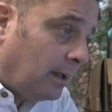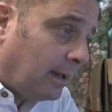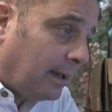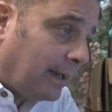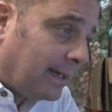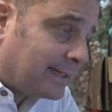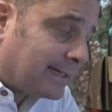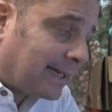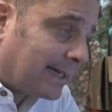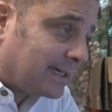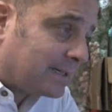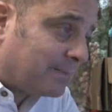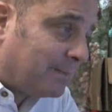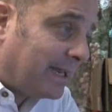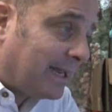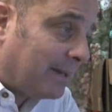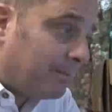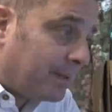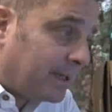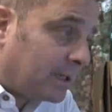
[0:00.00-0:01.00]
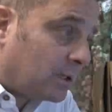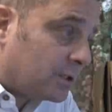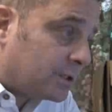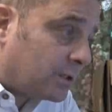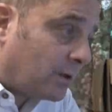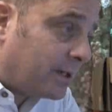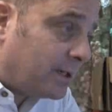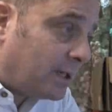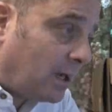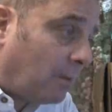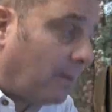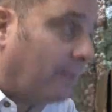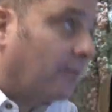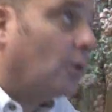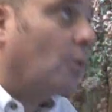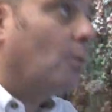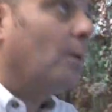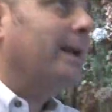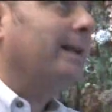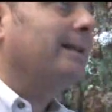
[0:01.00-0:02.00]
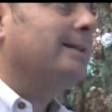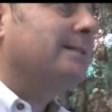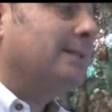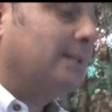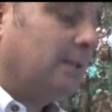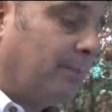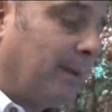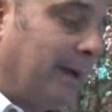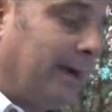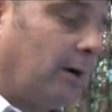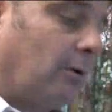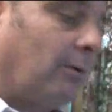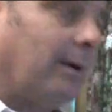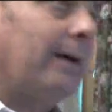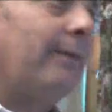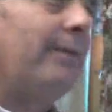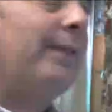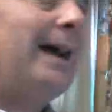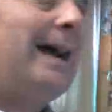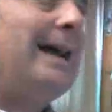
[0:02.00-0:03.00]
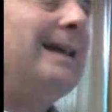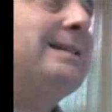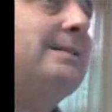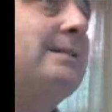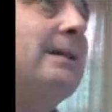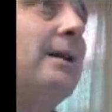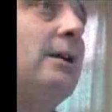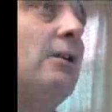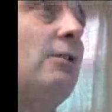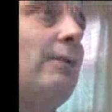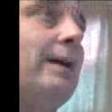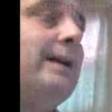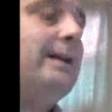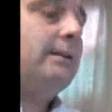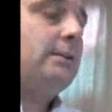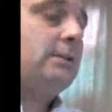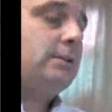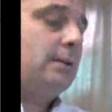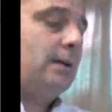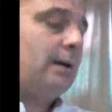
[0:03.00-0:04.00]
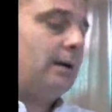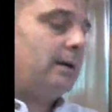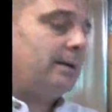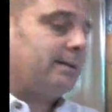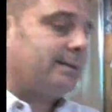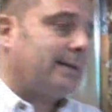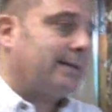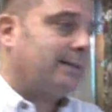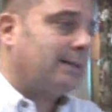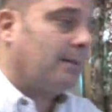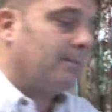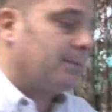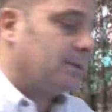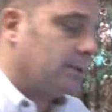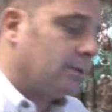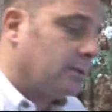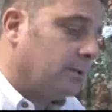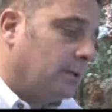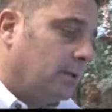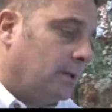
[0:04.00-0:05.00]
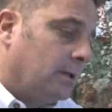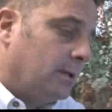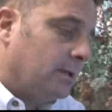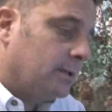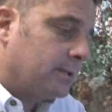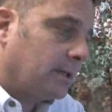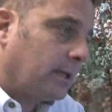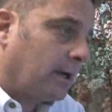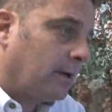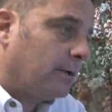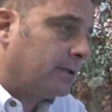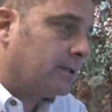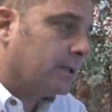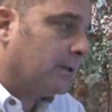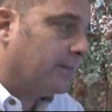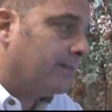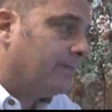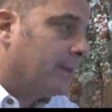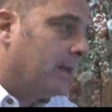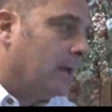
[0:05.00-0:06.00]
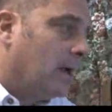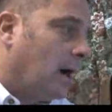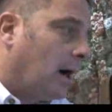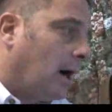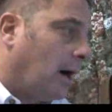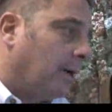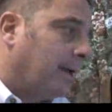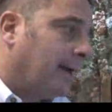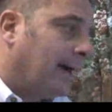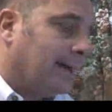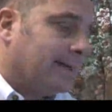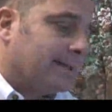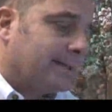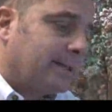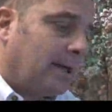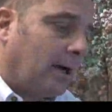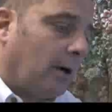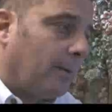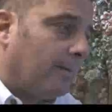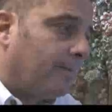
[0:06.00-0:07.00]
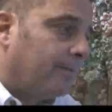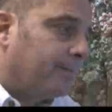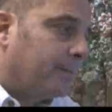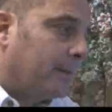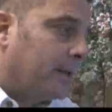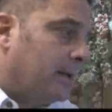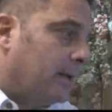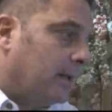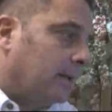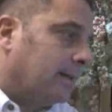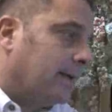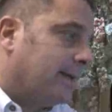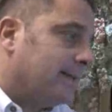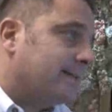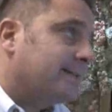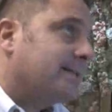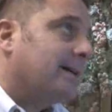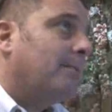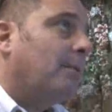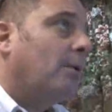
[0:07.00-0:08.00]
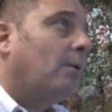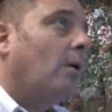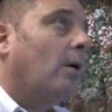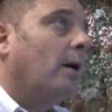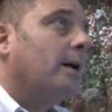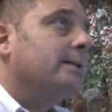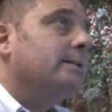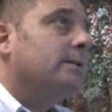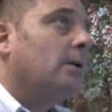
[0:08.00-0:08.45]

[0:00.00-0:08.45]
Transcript: it takes me in, because I know I've got weakness in the background. That is a great setup to go to. Okay, so let's summarise